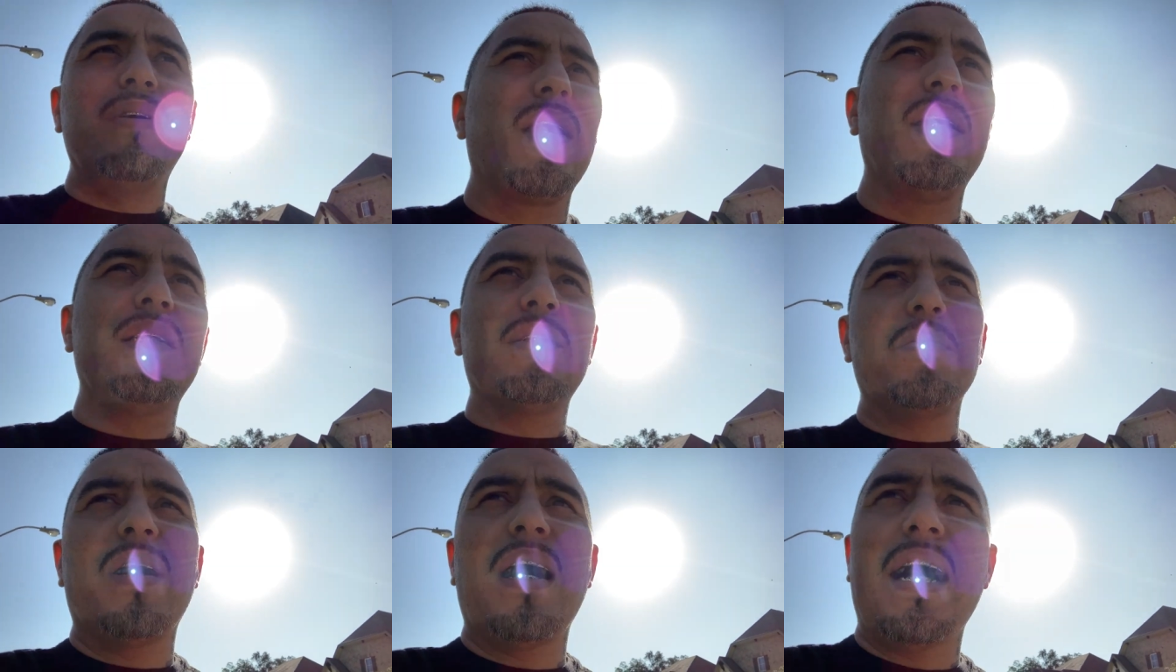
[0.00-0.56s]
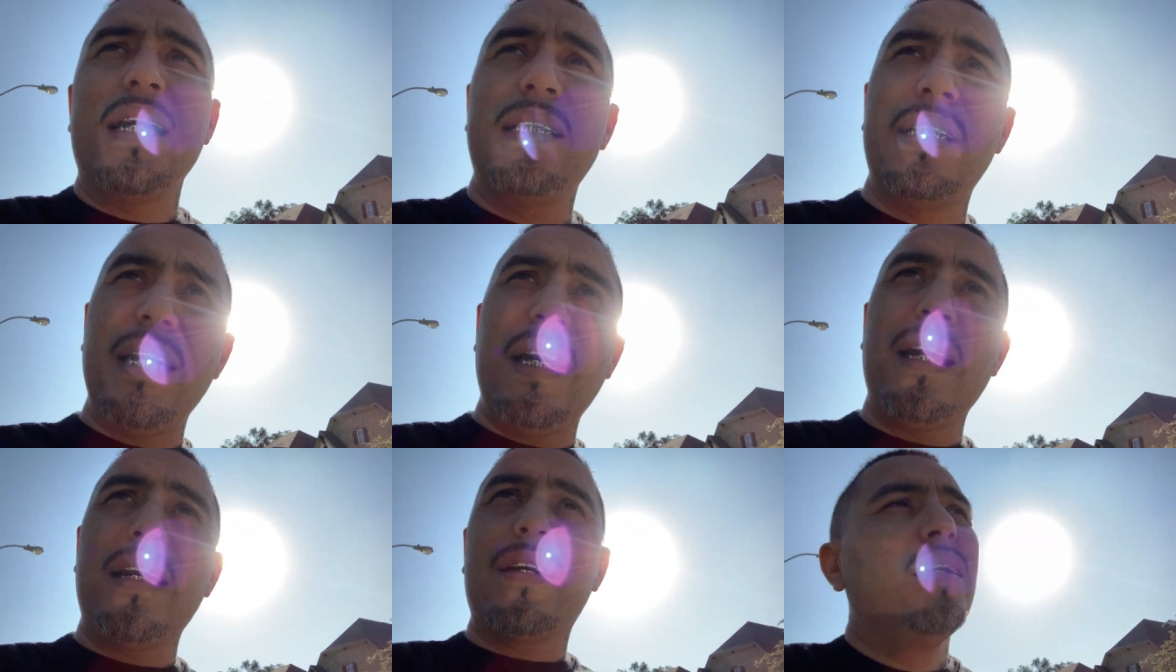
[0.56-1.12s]
It's some high
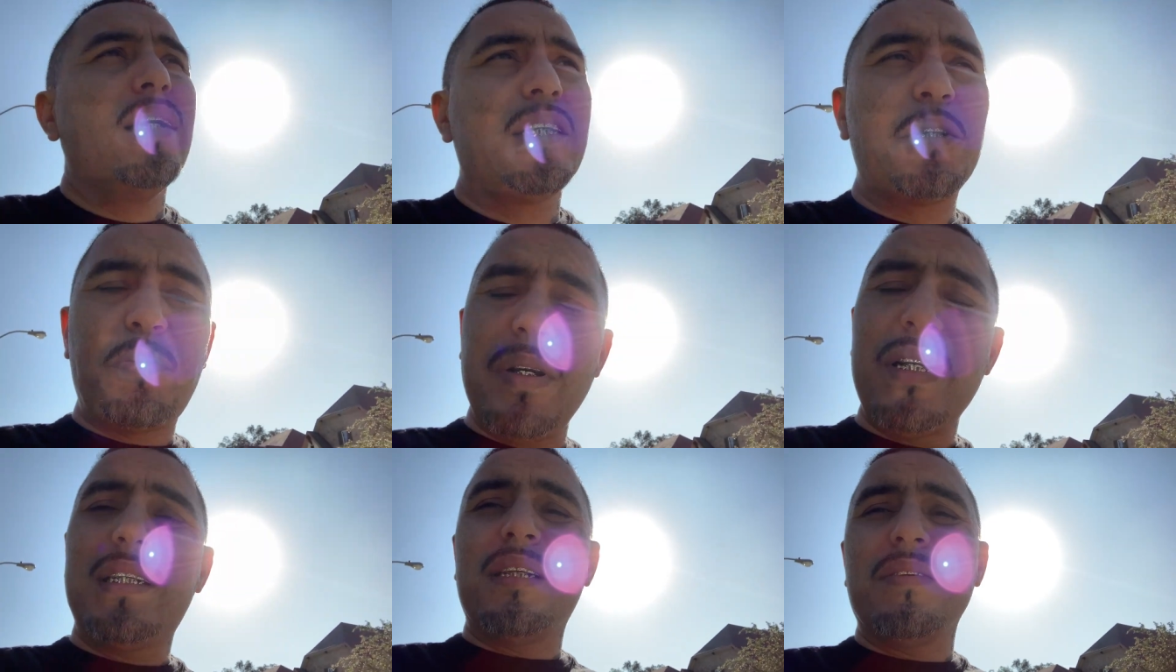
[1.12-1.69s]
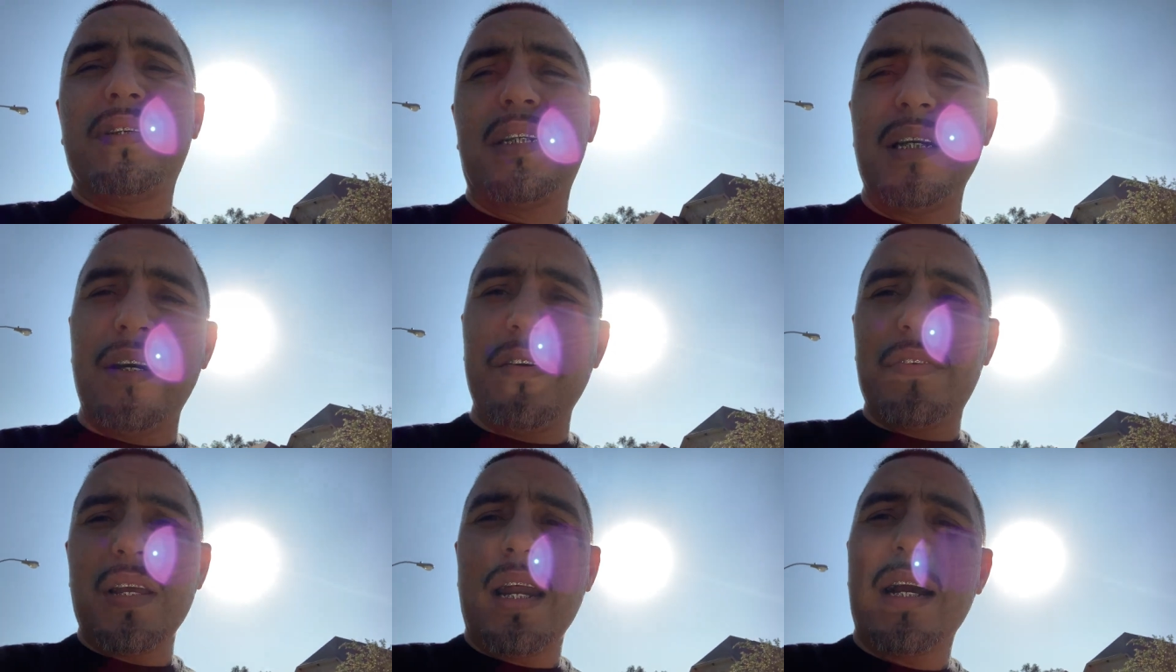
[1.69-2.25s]
tech, expensive
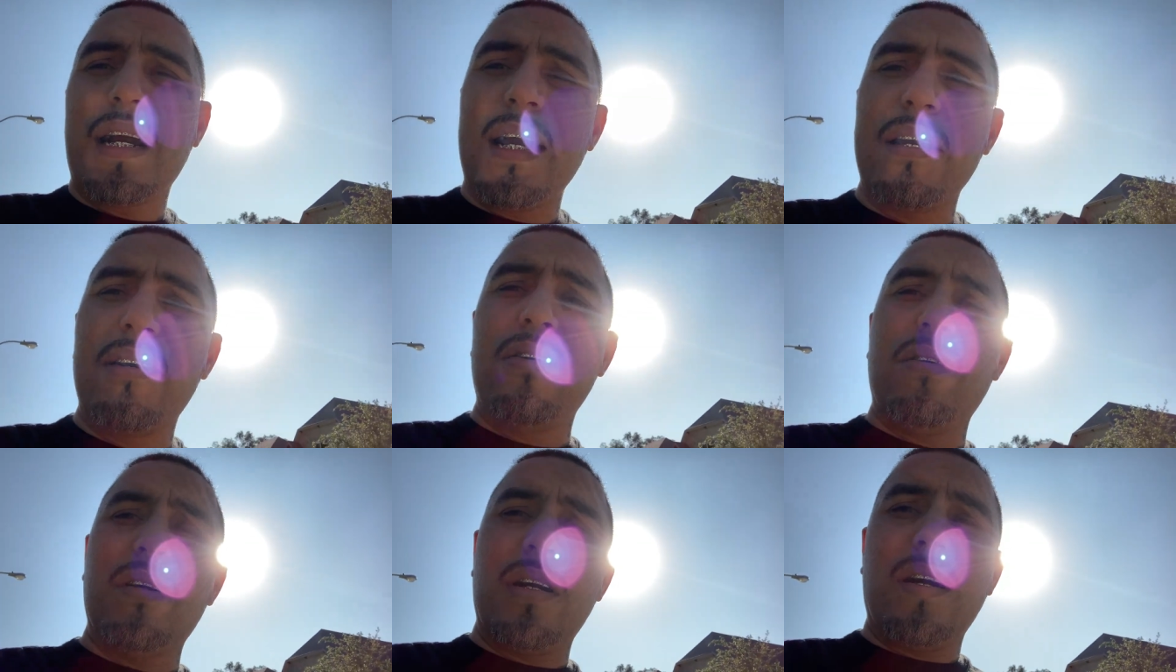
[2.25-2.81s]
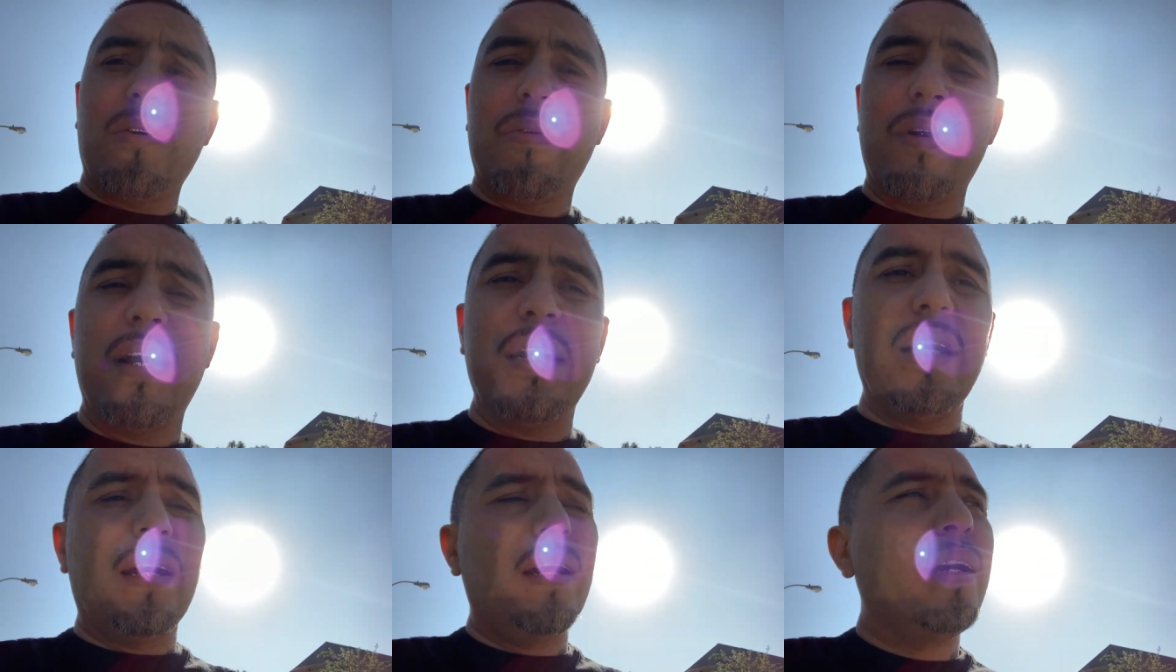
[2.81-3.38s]
stuff that I got going on
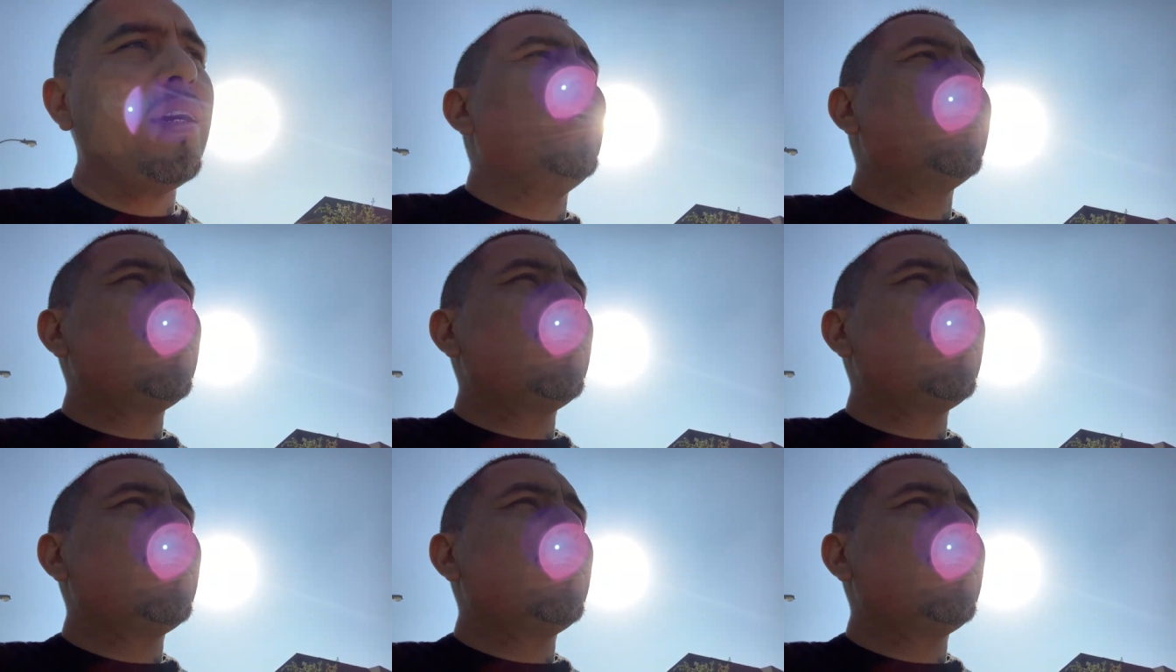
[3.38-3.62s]
right now.